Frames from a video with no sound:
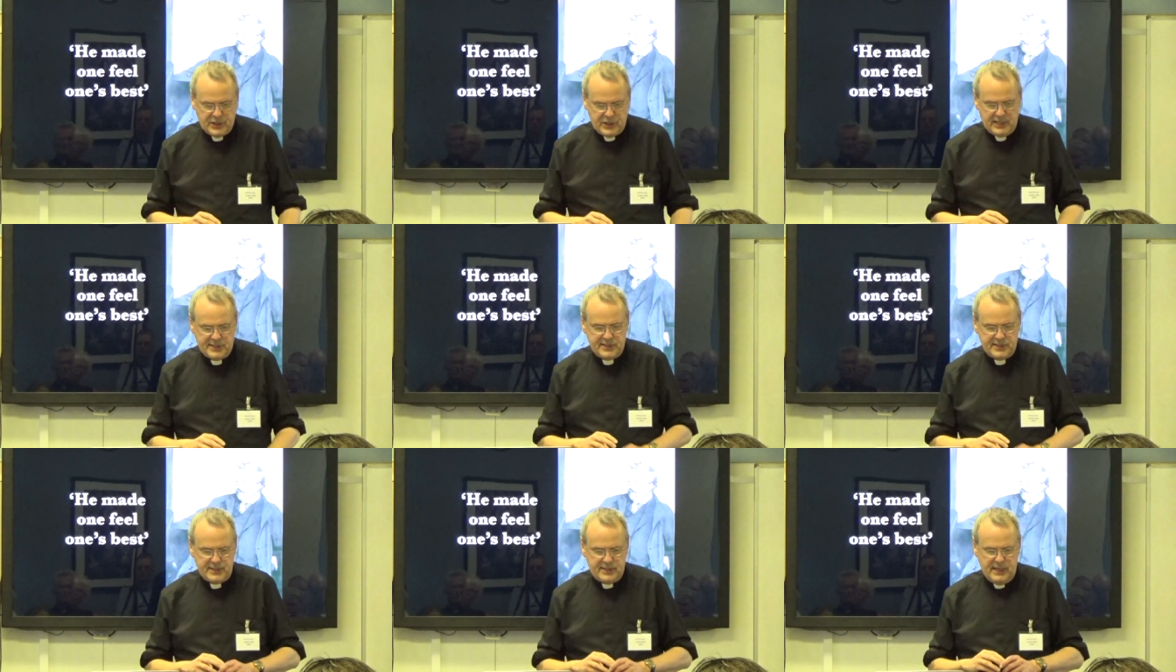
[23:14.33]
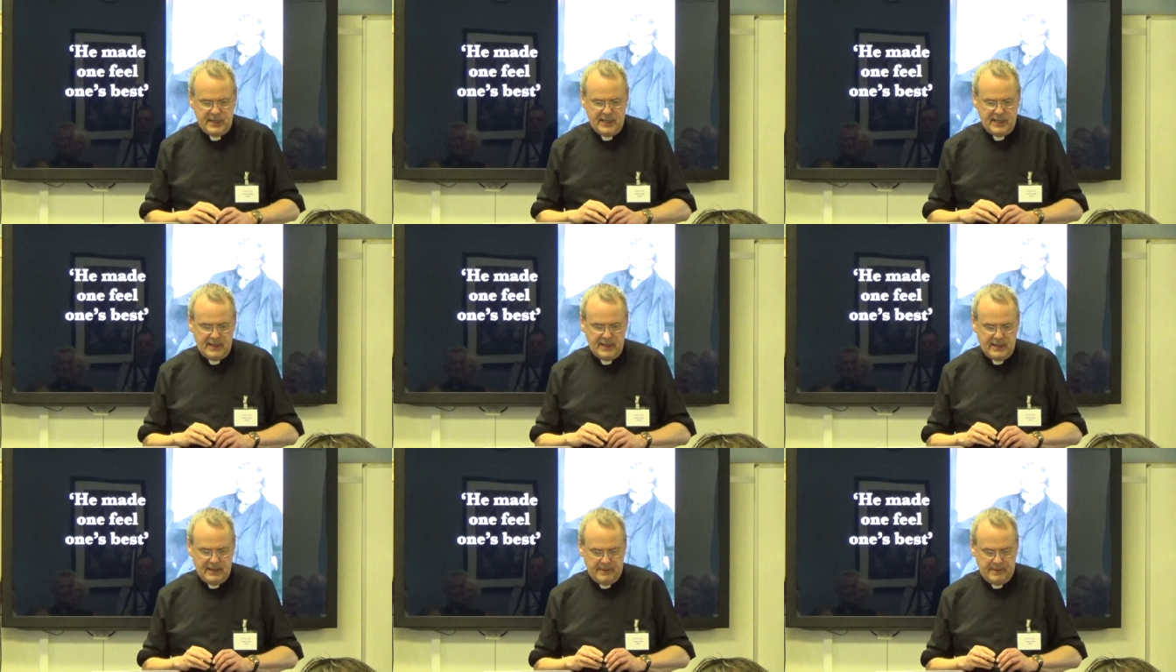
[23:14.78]
Chest uh,
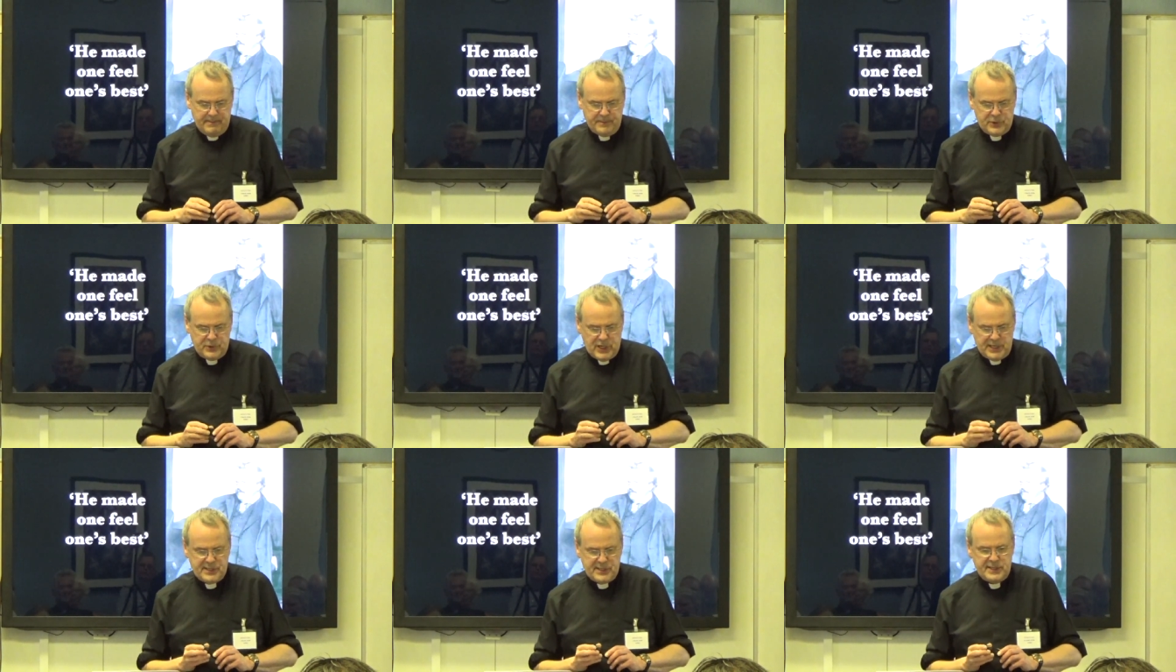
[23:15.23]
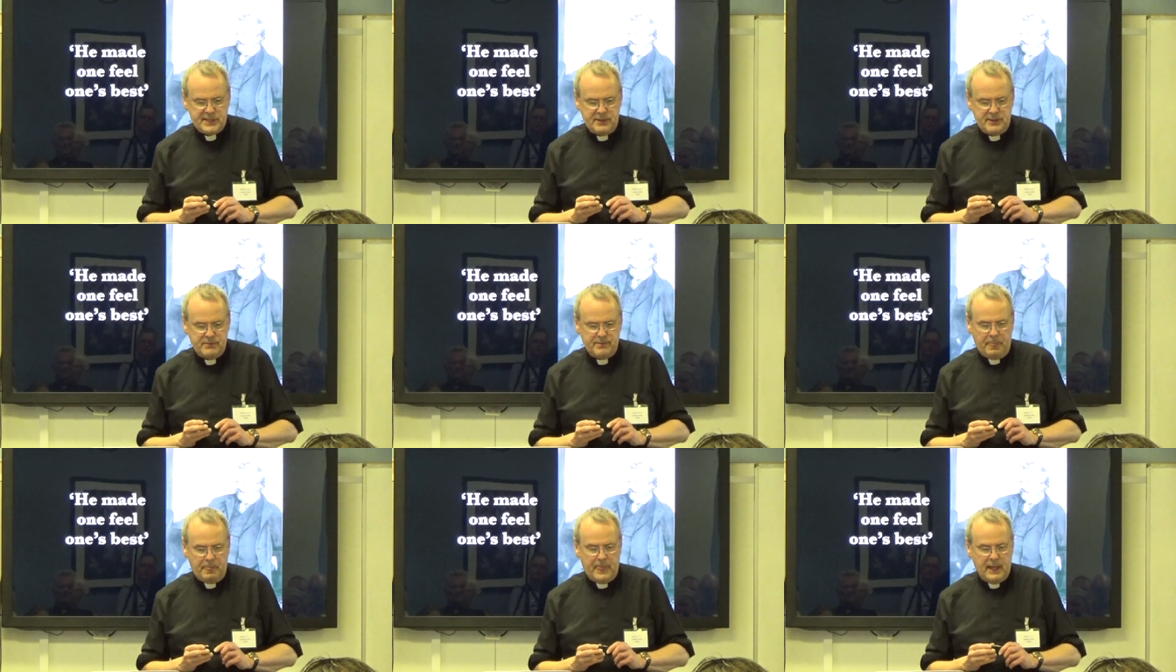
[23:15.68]
um,
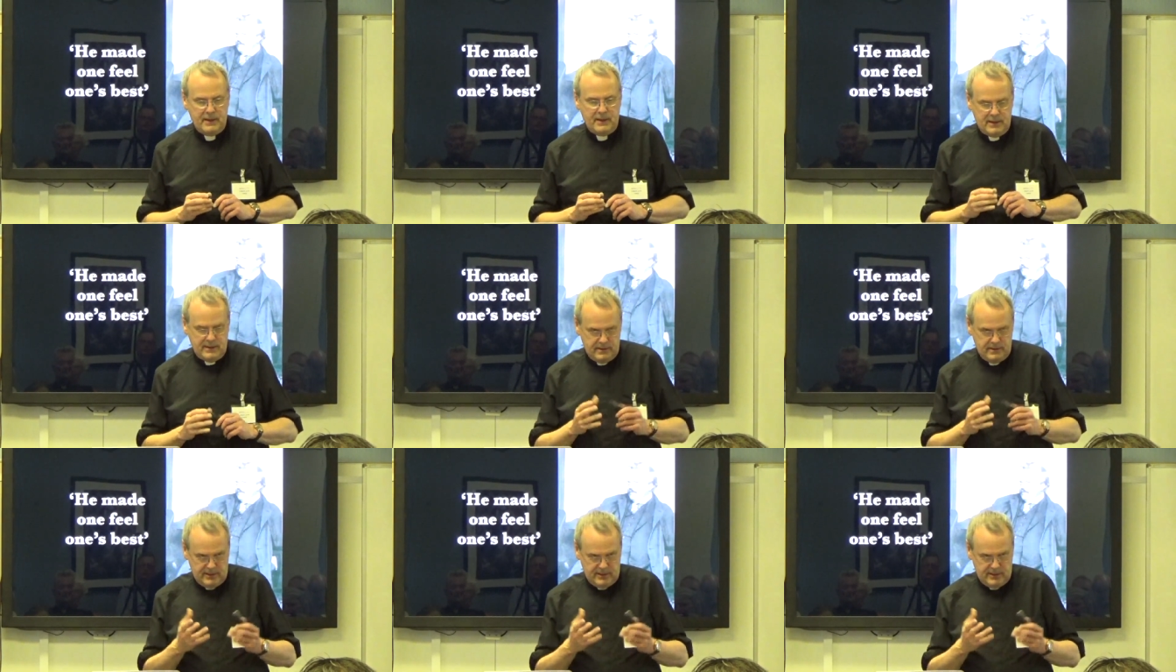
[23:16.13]
Chesterton um,